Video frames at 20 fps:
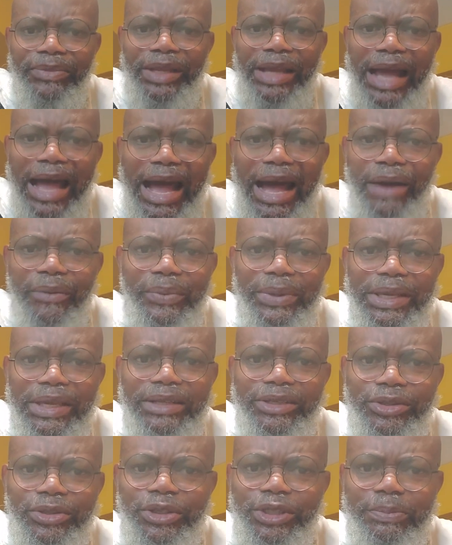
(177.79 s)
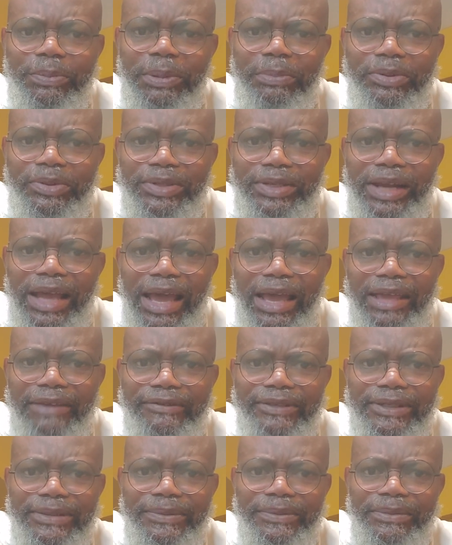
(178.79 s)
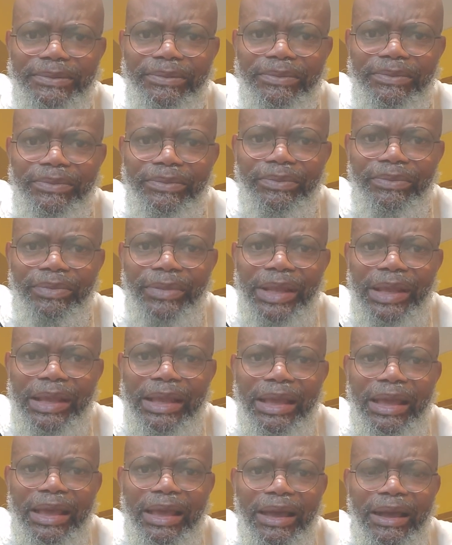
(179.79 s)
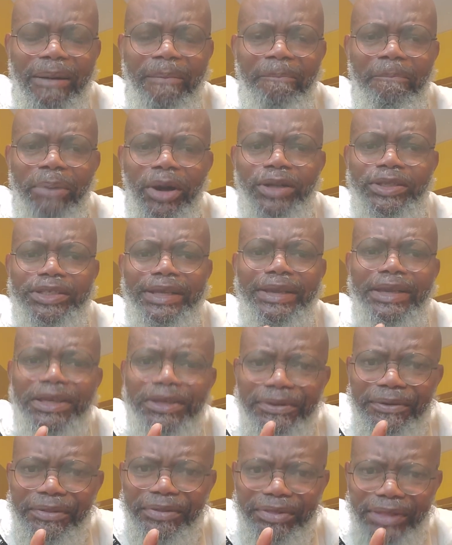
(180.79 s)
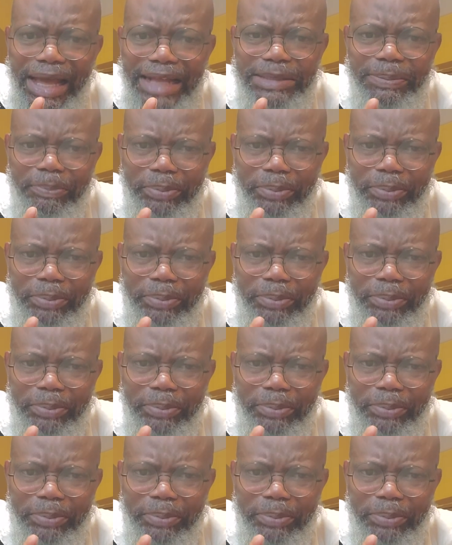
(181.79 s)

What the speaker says: How we can touch people's lives. But in that